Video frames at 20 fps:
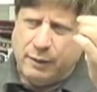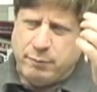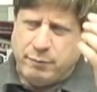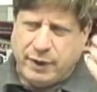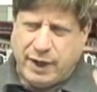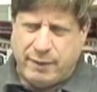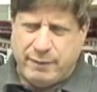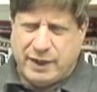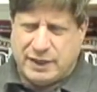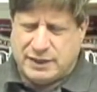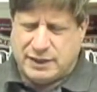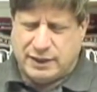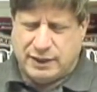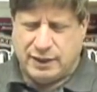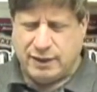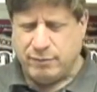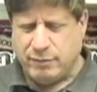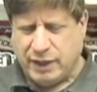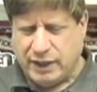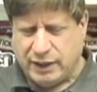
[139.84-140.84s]
But I'm asking
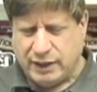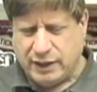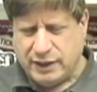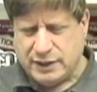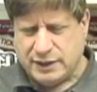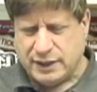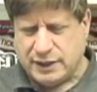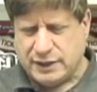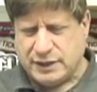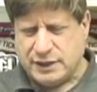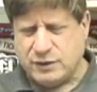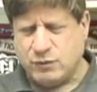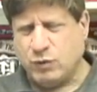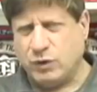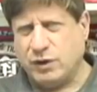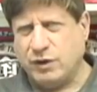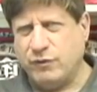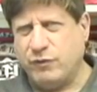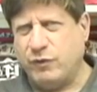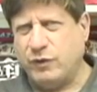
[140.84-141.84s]
him, and he says he's
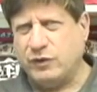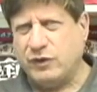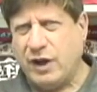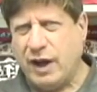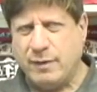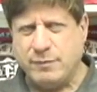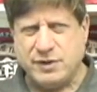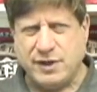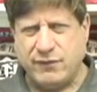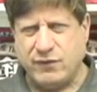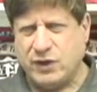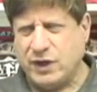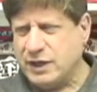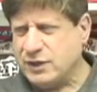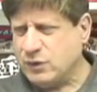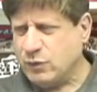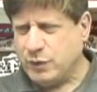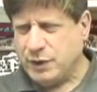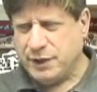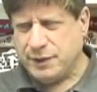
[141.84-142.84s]
working full-time 7
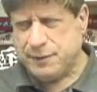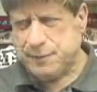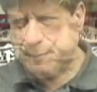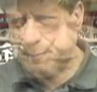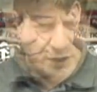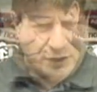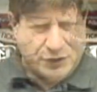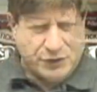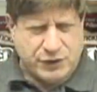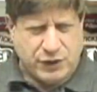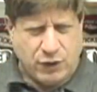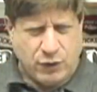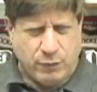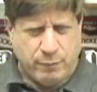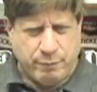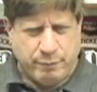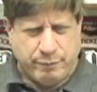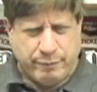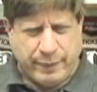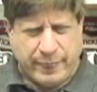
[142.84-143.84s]
days a week.
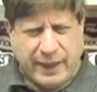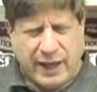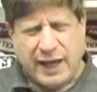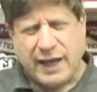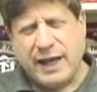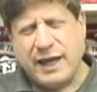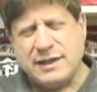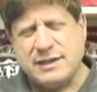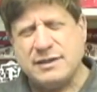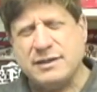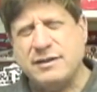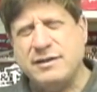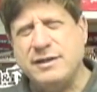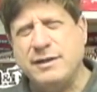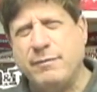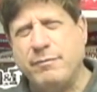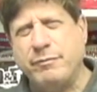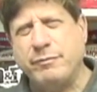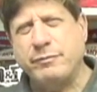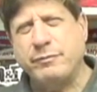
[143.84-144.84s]
So I asked
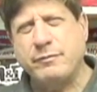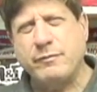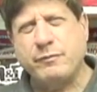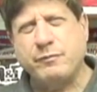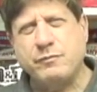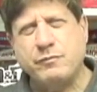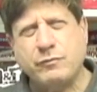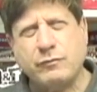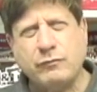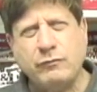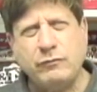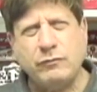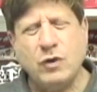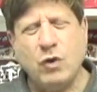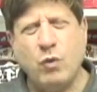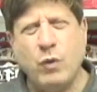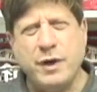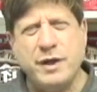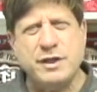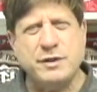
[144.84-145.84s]
him
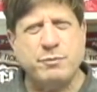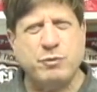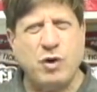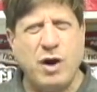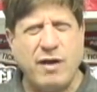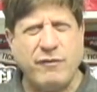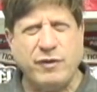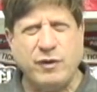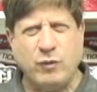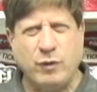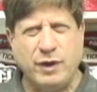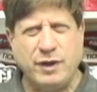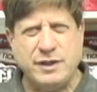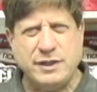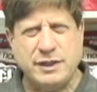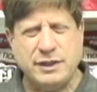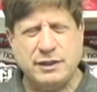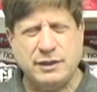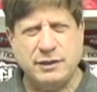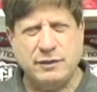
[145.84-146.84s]
what his profit
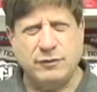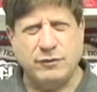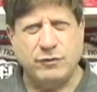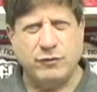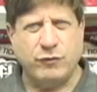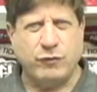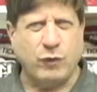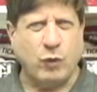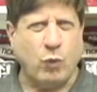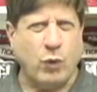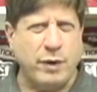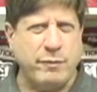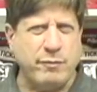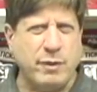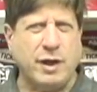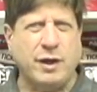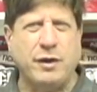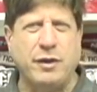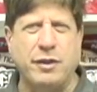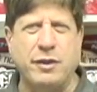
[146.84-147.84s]
was for 1
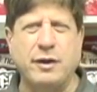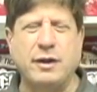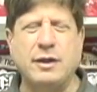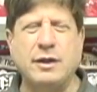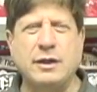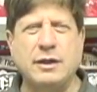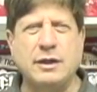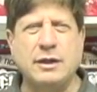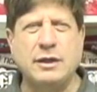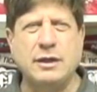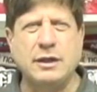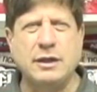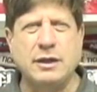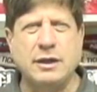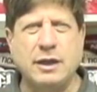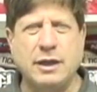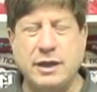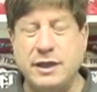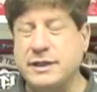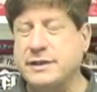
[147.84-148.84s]
month.
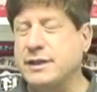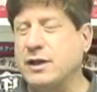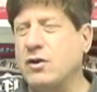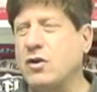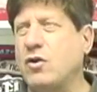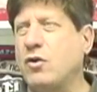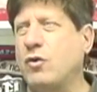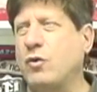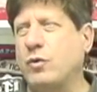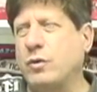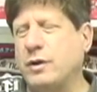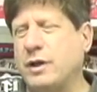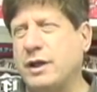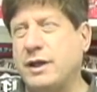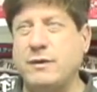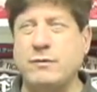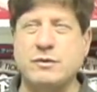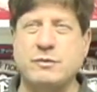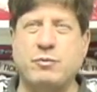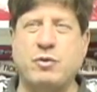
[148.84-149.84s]
And he said, oh, and
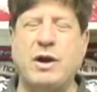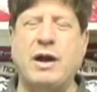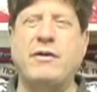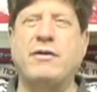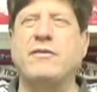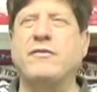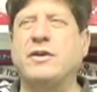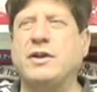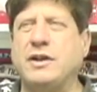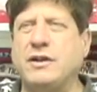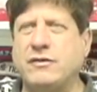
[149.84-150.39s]
he was proud of it.